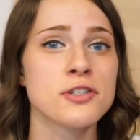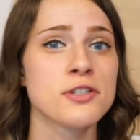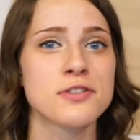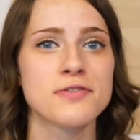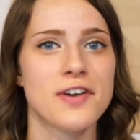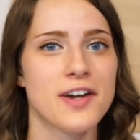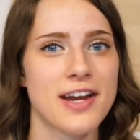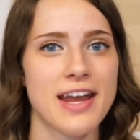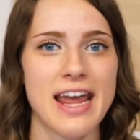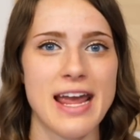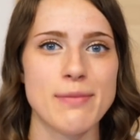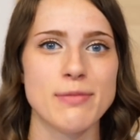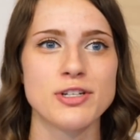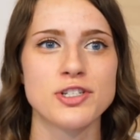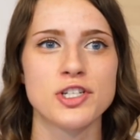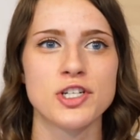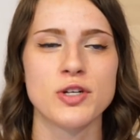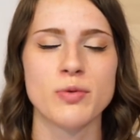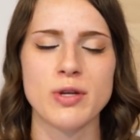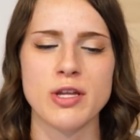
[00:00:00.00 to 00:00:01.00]
looks very
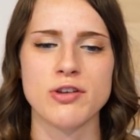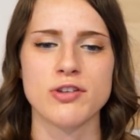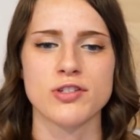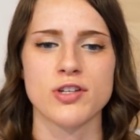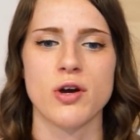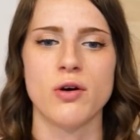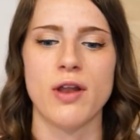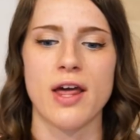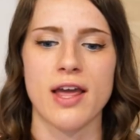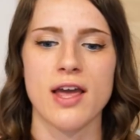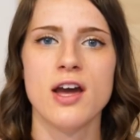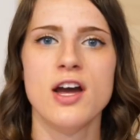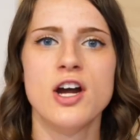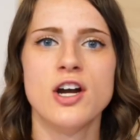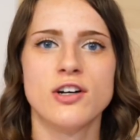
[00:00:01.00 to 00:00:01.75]
amateur when you just go like,